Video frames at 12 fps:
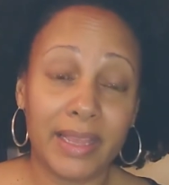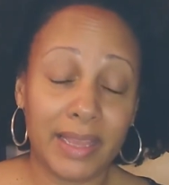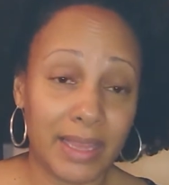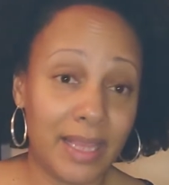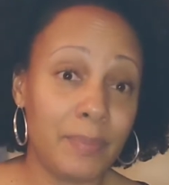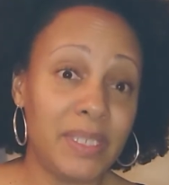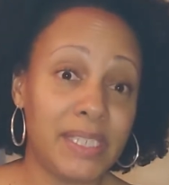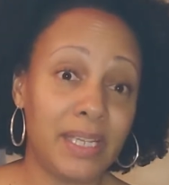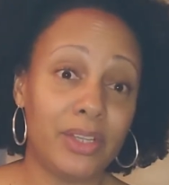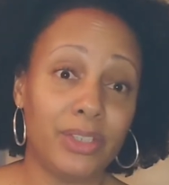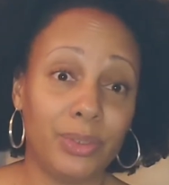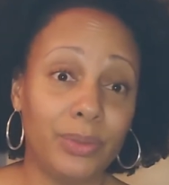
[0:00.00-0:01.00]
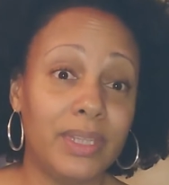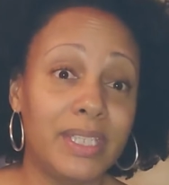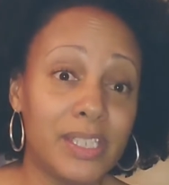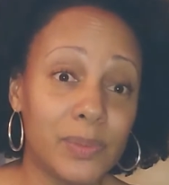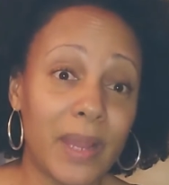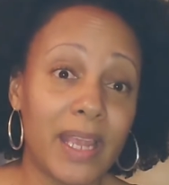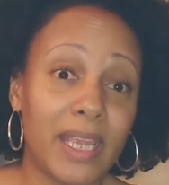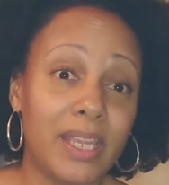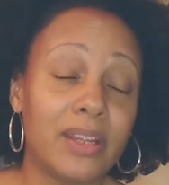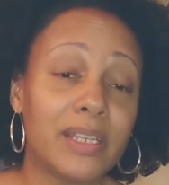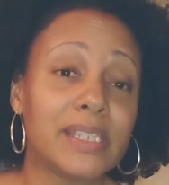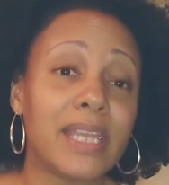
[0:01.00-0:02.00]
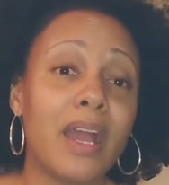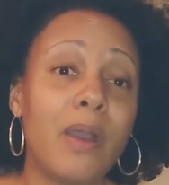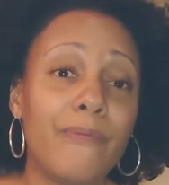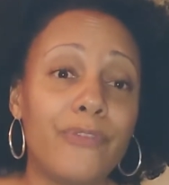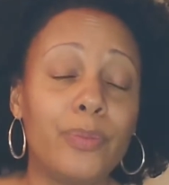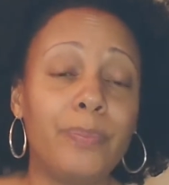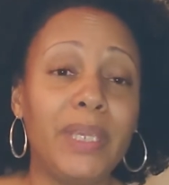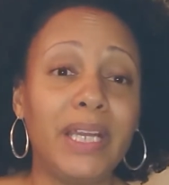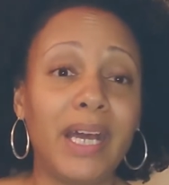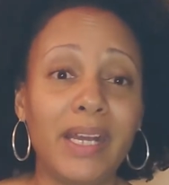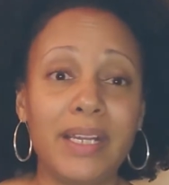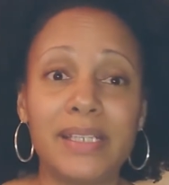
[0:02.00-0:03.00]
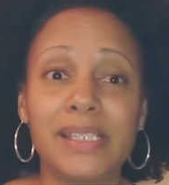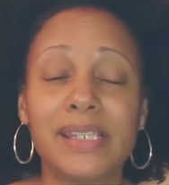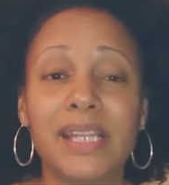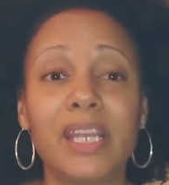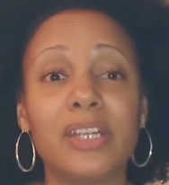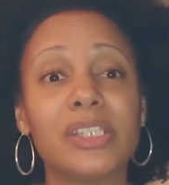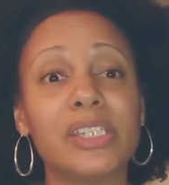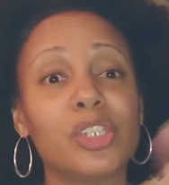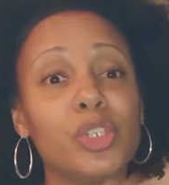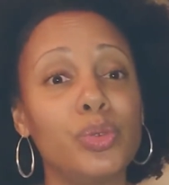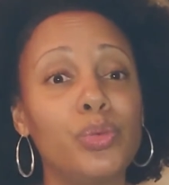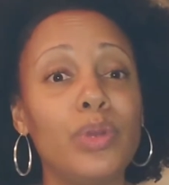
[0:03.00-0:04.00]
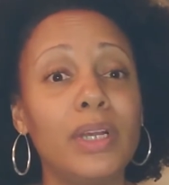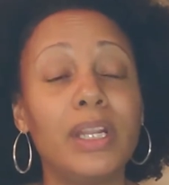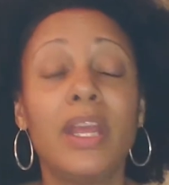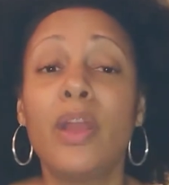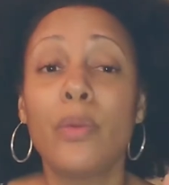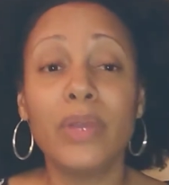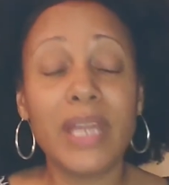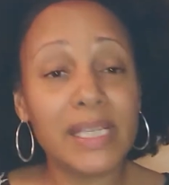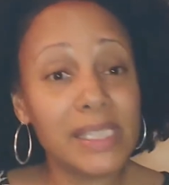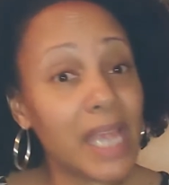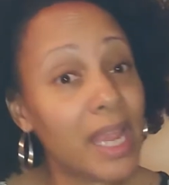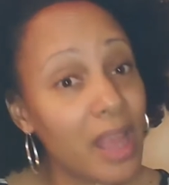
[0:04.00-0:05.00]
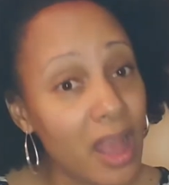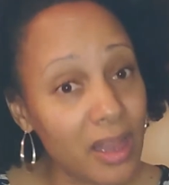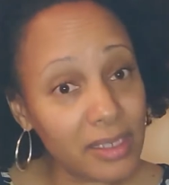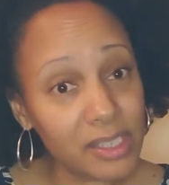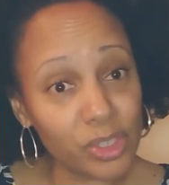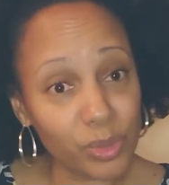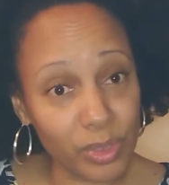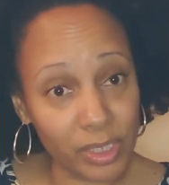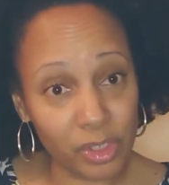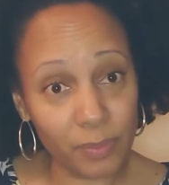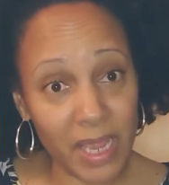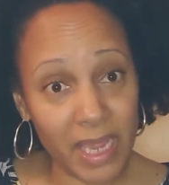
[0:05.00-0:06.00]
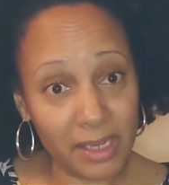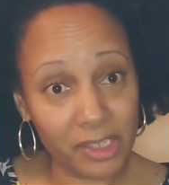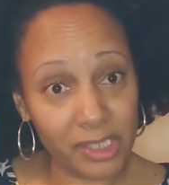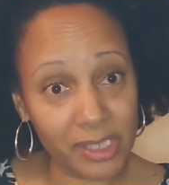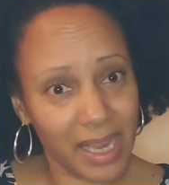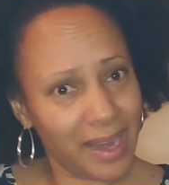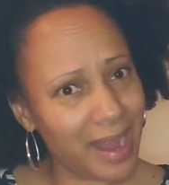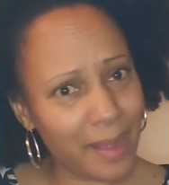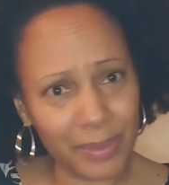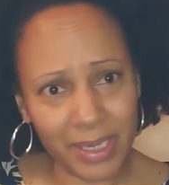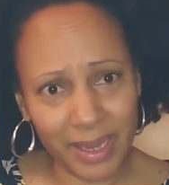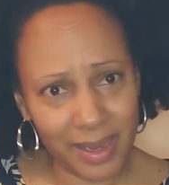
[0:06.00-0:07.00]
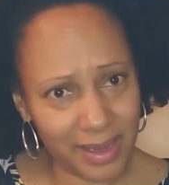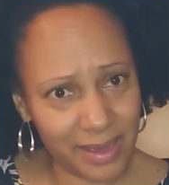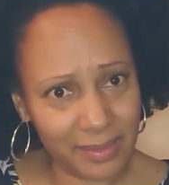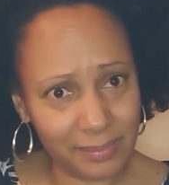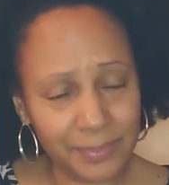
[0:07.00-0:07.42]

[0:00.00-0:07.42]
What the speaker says: let me tell you, this right here is helpful because there's 200, when they say, y'all, it's 200 pages, they're not playing.